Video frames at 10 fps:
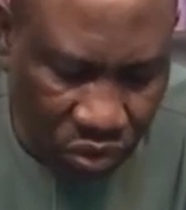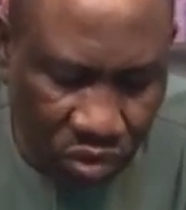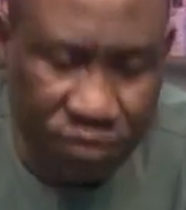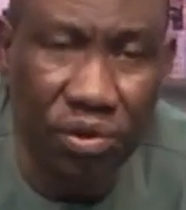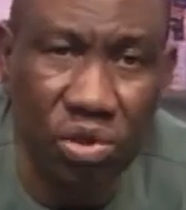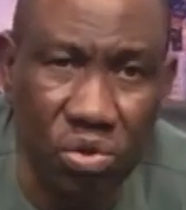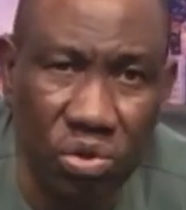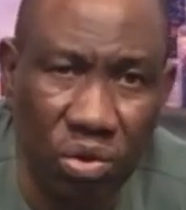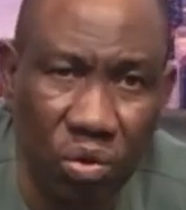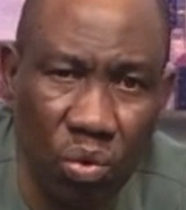look for
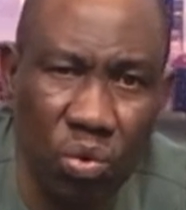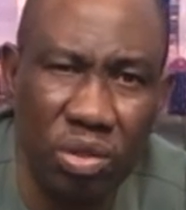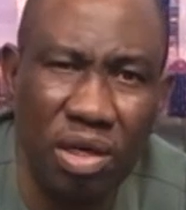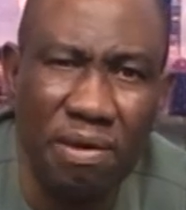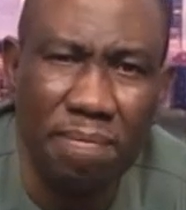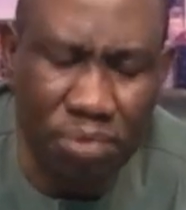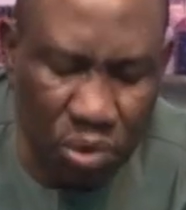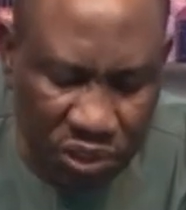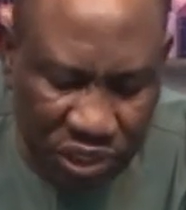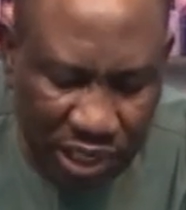those who would
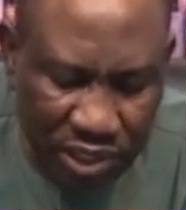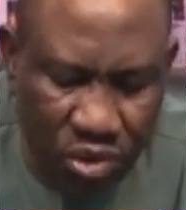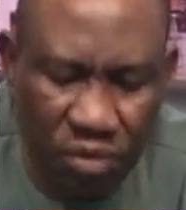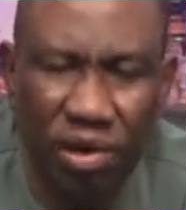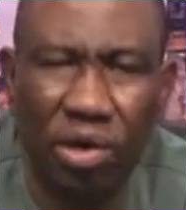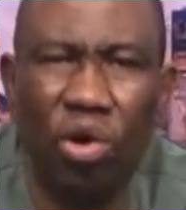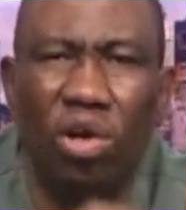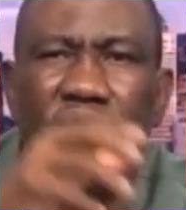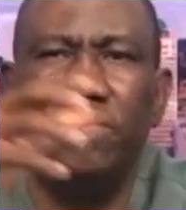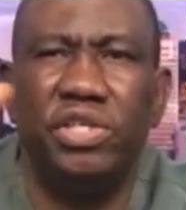project the overall
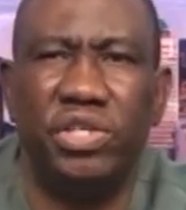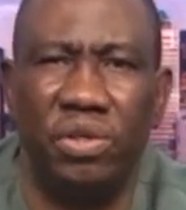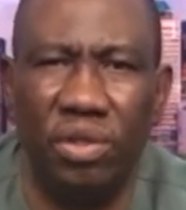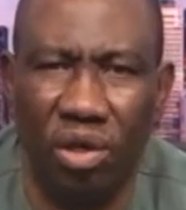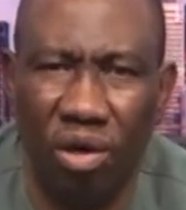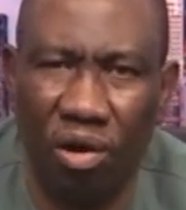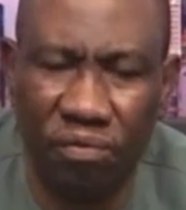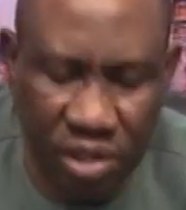vision of the